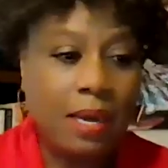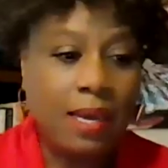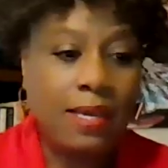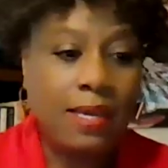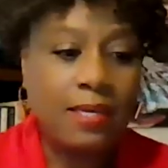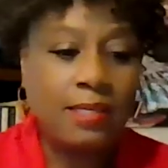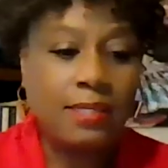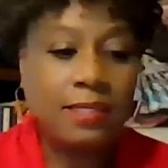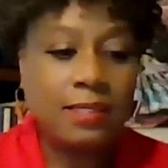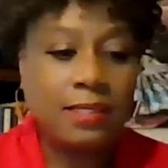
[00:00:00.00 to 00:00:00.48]

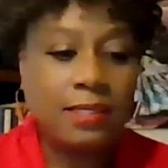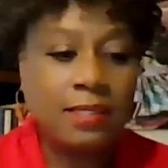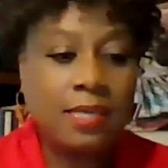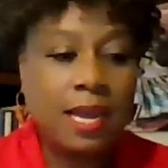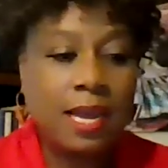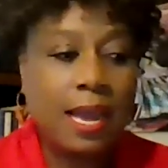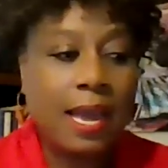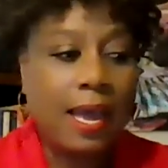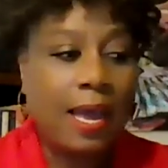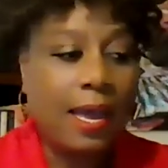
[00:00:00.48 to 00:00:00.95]

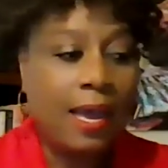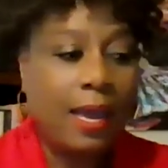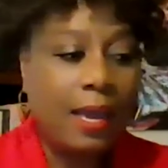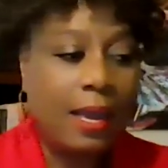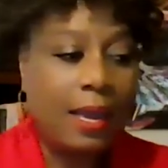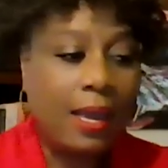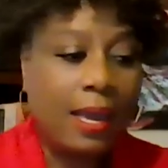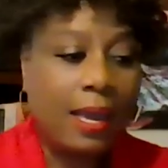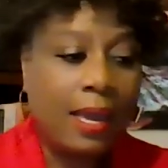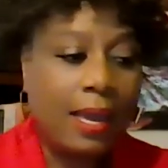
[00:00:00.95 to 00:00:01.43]
because
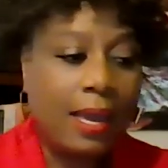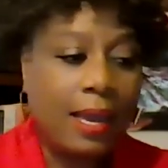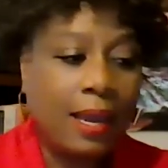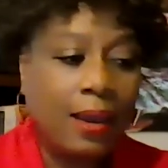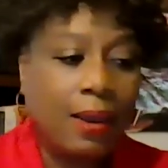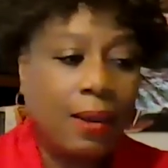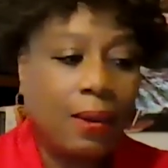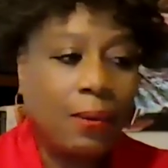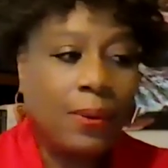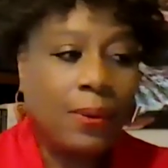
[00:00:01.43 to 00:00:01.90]

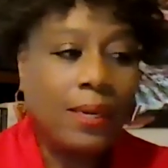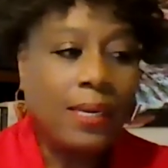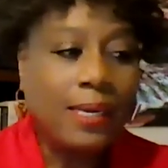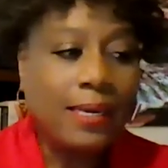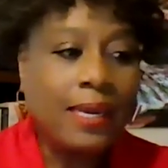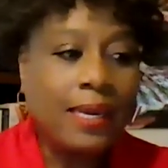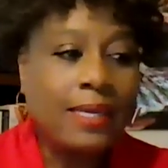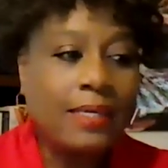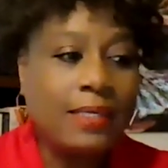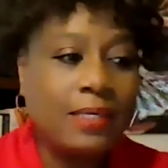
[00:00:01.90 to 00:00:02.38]

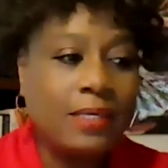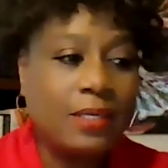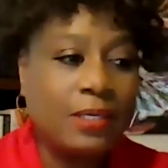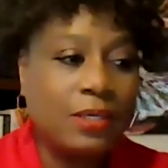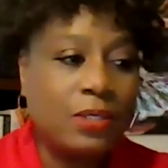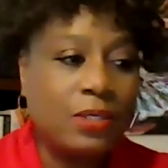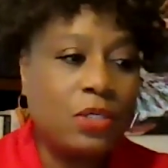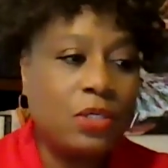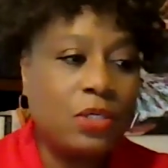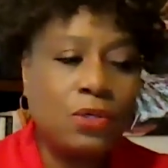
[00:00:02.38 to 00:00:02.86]
we
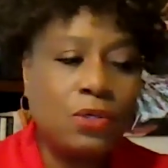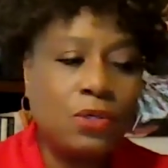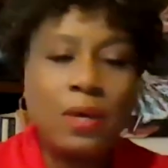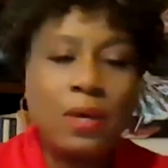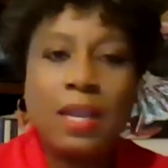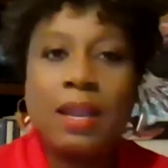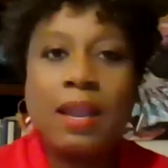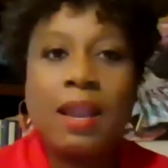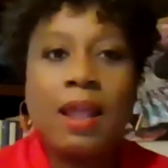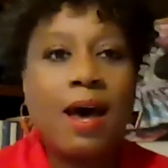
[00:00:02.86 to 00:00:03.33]
get to
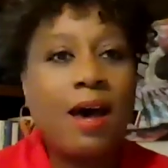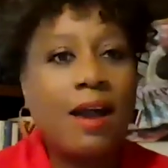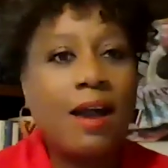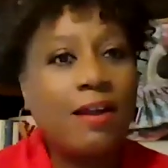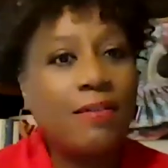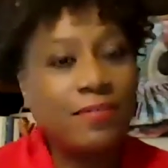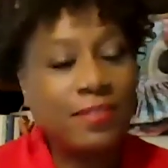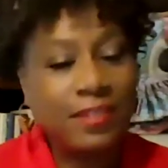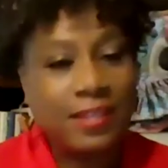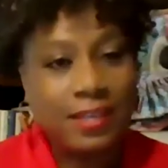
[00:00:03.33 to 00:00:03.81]
do a
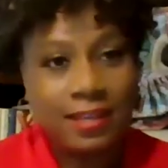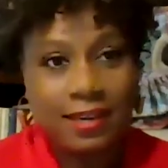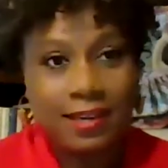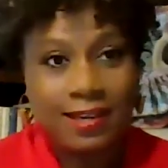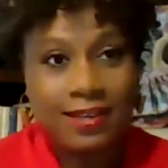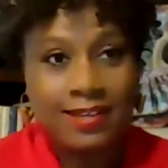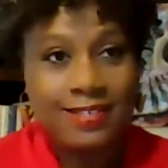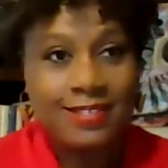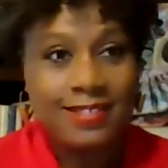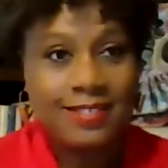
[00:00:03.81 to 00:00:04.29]
lot of
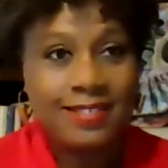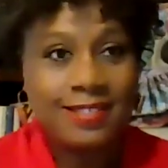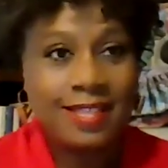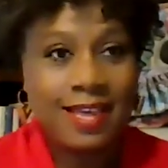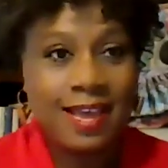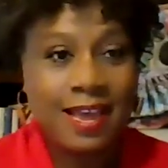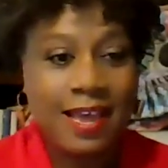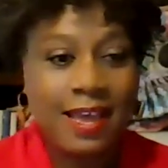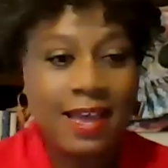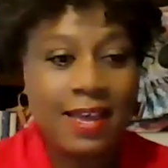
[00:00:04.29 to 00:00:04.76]

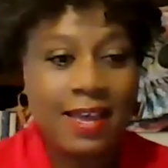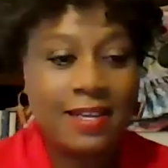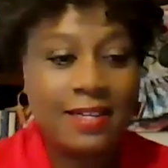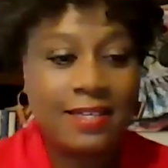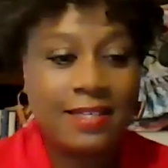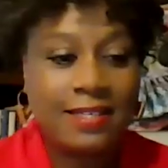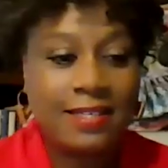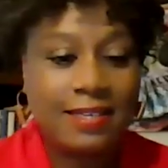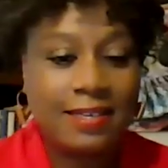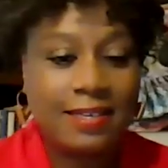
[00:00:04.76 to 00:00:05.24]
things
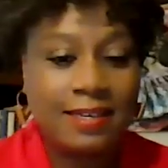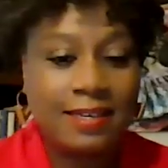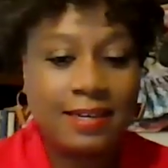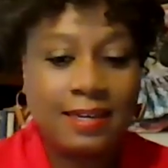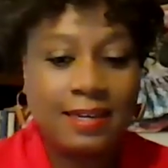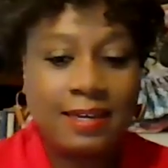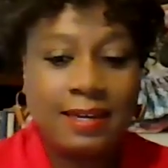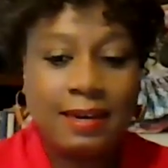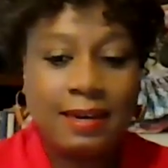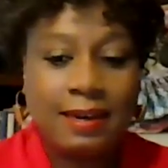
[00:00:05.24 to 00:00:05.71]
that
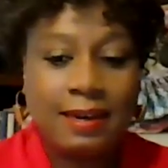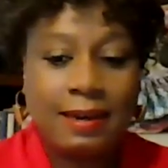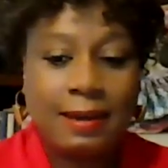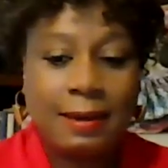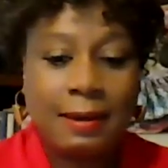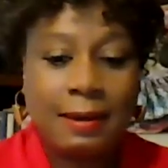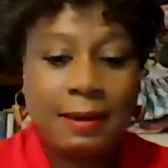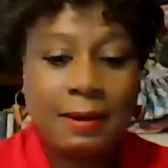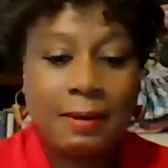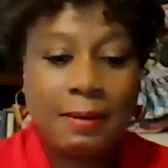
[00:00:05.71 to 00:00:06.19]

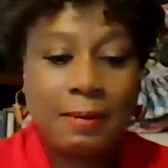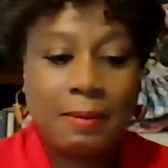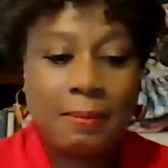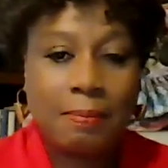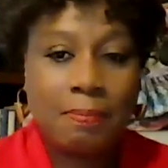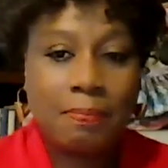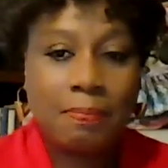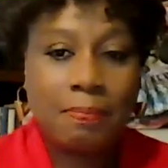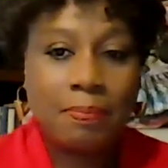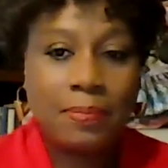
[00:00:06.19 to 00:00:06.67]

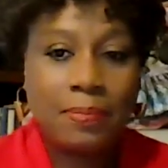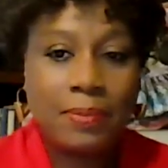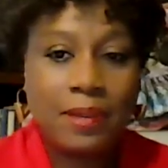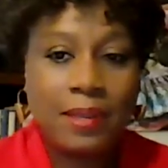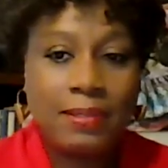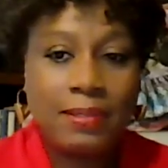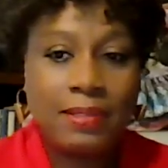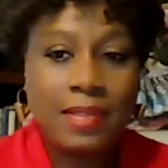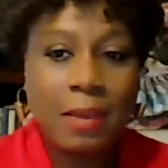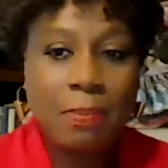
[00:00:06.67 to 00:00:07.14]
um,
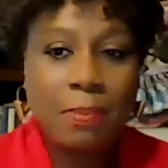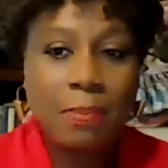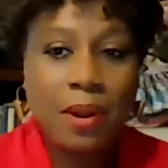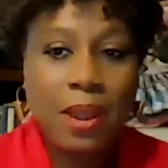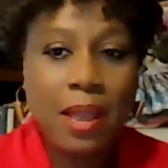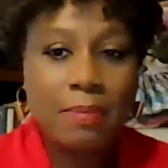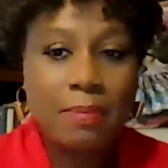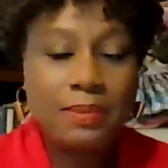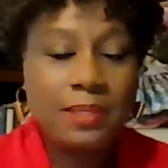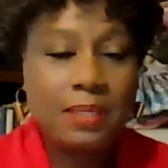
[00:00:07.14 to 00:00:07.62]

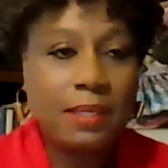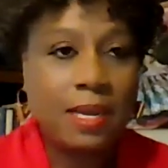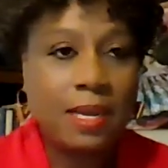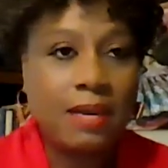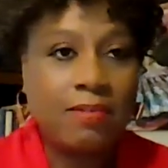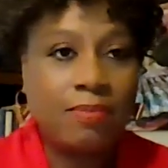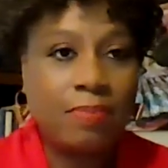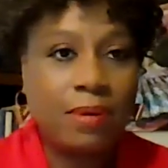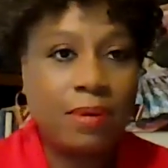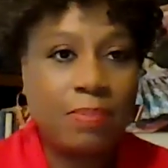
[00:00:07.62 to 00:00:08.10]
that perhaps
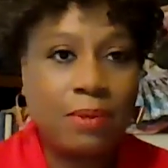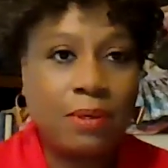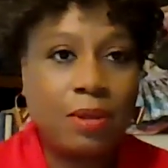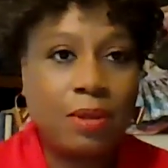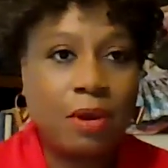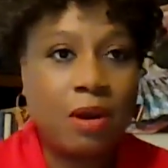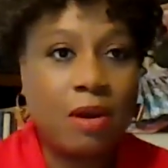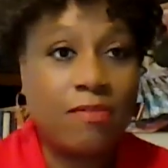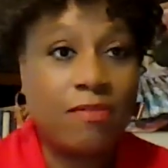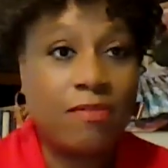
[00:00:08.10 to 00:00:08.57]
a lot of
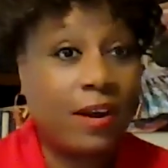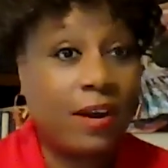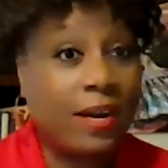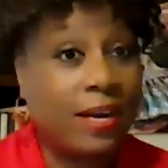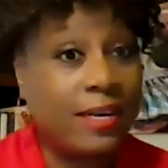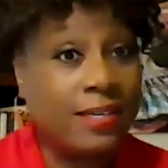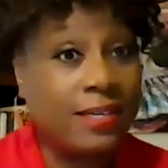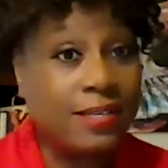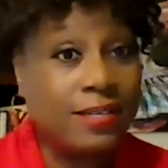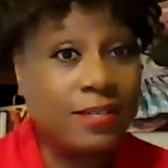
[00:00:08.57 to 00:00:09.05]
people are
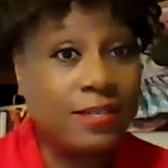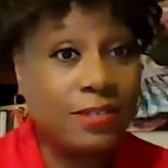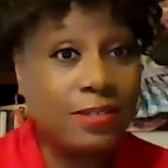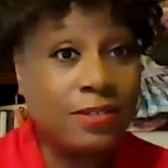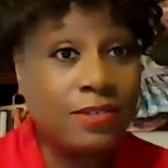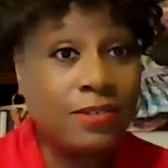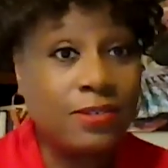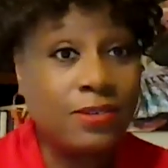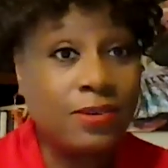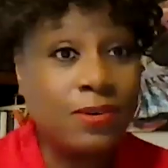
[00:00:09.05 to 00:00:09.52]
afraid to
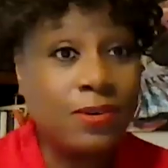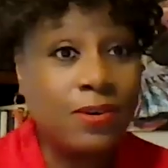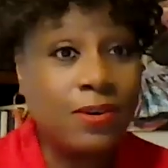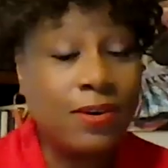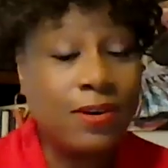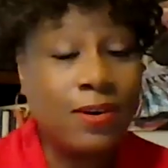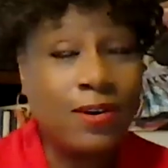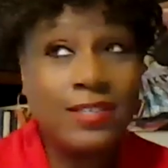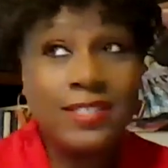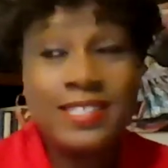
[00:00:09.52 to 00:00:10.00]
do
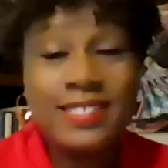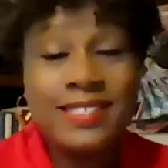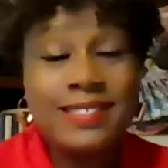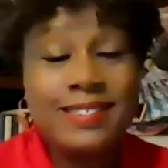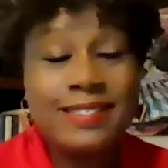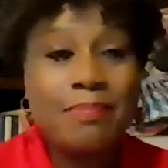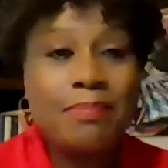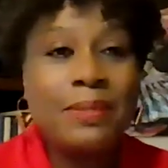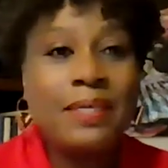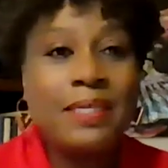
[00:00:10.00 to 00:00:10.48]
or
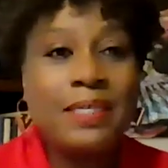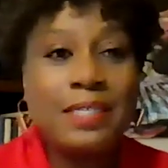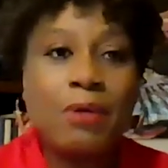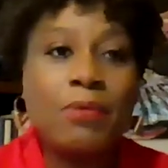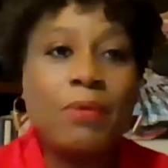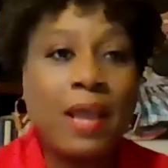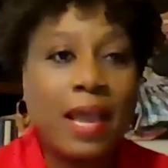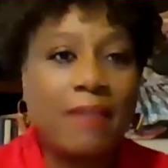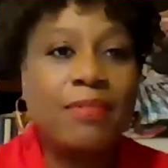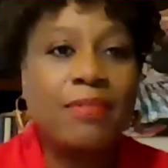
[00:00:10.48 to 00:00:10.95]
just
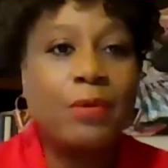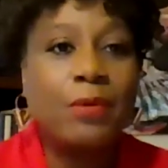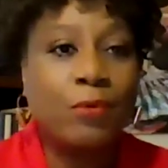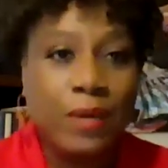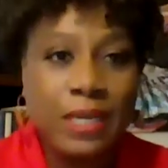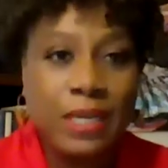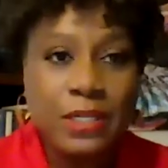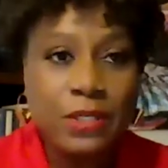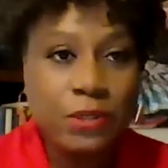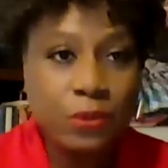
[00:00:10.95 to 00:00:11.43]
simply don't
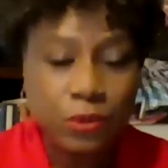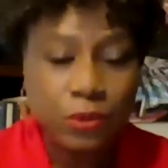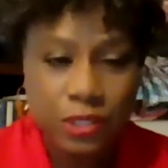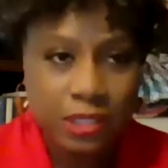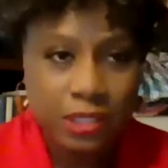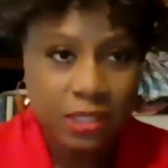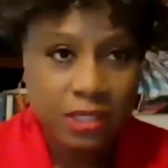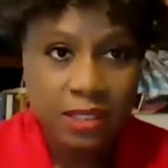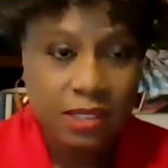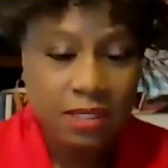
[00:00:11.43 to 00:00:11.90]
have the
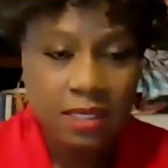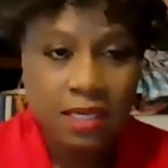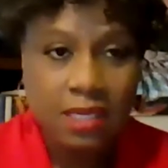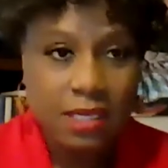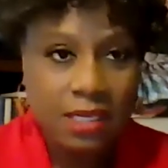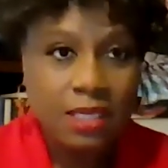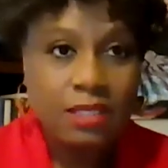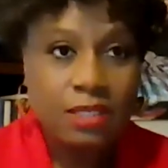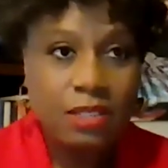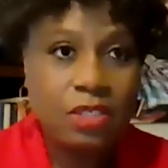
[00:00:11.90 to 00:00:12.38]

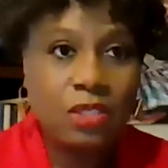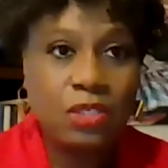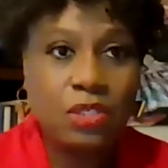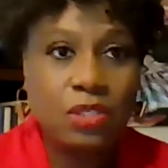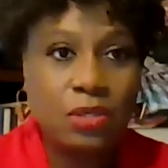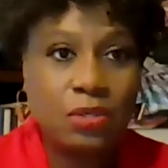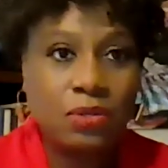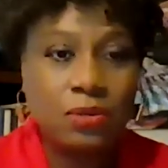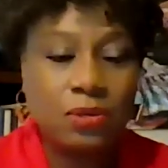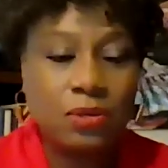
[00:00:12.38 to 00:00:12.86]
resources
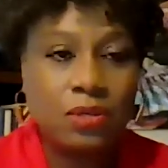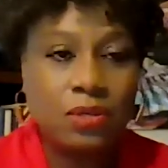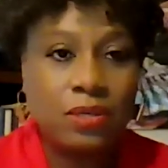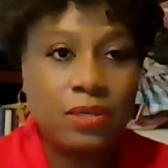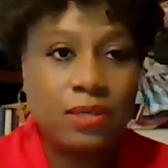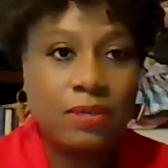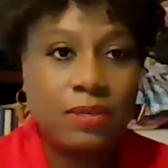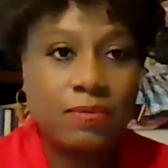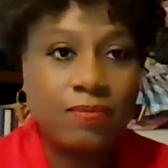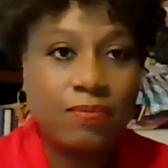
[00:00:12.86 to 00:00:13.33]
to do.
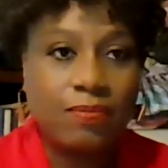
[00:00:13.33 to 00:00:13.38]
